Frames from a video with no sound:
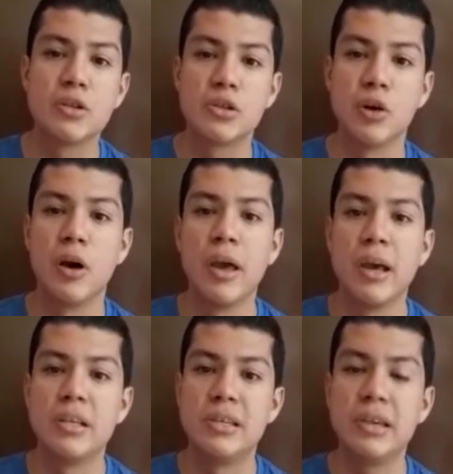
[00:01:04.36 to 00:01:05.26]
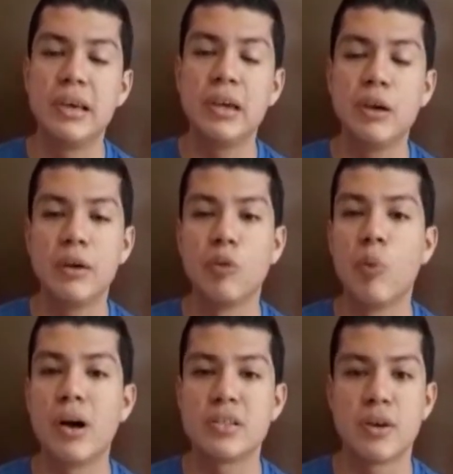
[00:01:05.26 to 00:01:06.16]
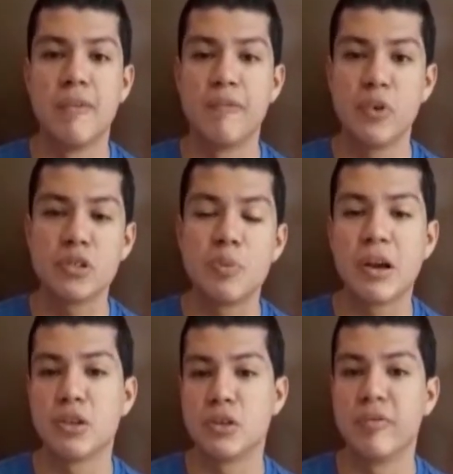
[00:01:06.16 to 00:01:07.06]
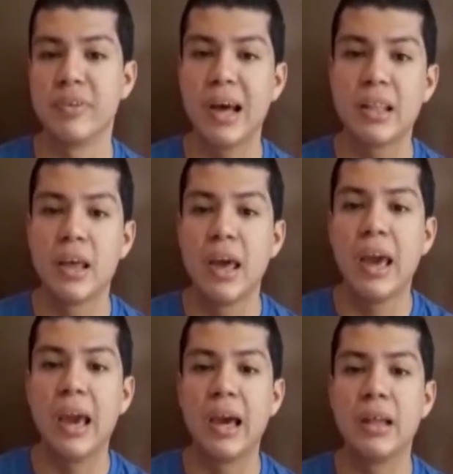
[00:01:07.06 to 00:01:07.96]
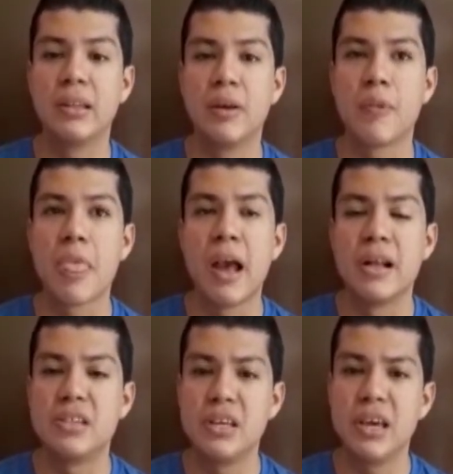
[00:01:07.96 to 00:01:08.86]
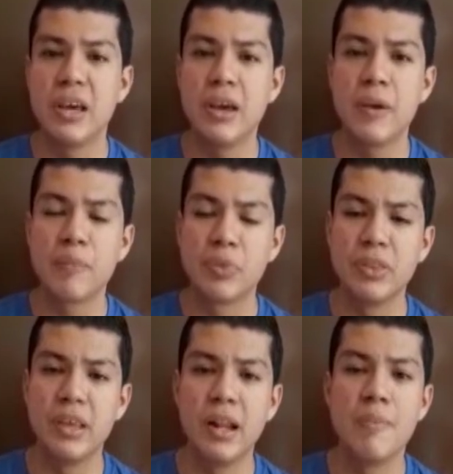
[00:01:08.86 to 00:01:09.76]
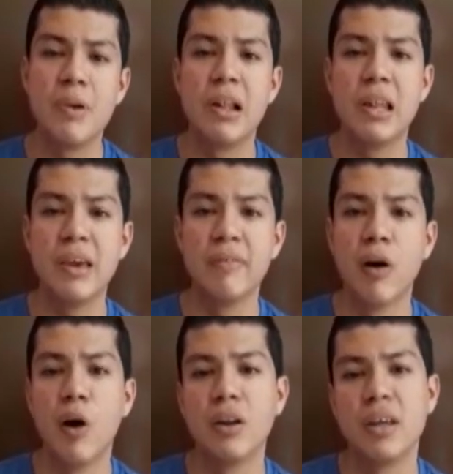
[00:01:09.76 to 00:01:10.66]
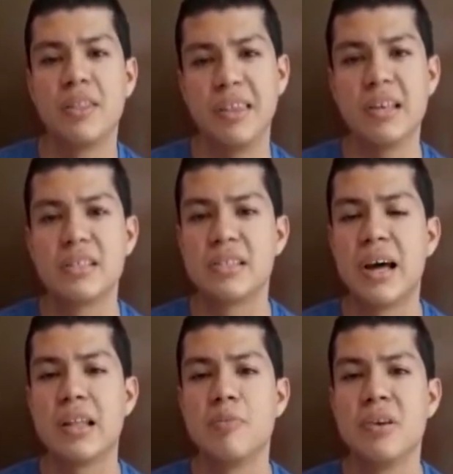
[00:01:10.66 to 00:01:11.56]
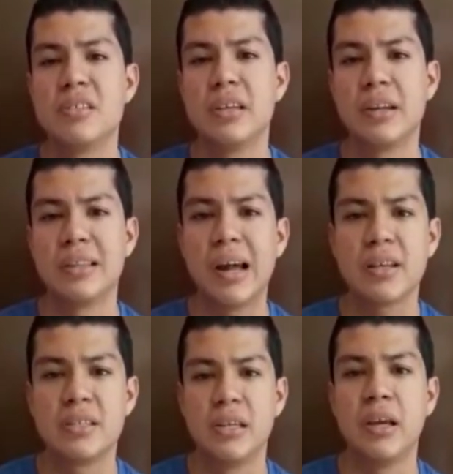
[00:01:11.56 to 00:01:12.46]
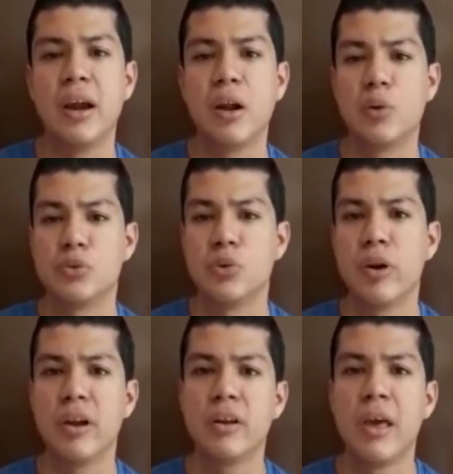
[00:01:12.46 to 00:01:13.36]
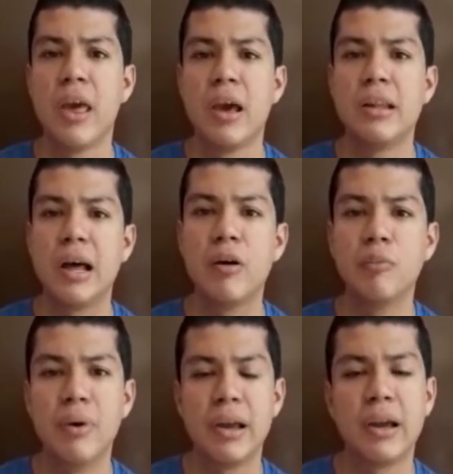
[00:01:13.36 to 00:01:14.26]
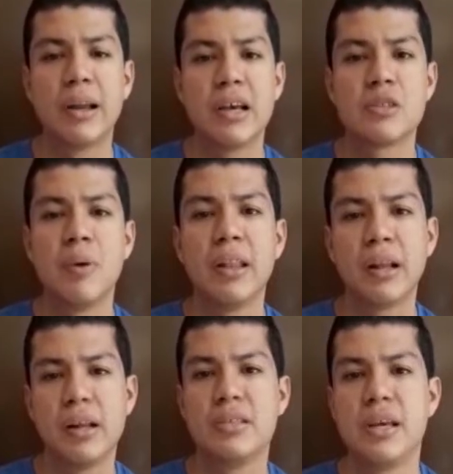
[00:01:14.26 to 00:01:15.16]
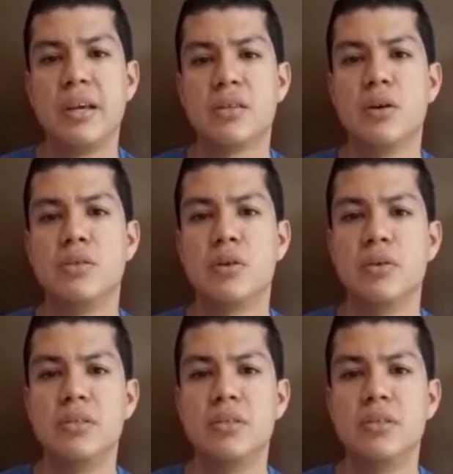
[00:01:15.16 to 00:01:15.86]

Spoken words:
So she was confused because of that, and she didn't believe all the things that Mr. Darcy wrote to her. Now my classmate Christian is going to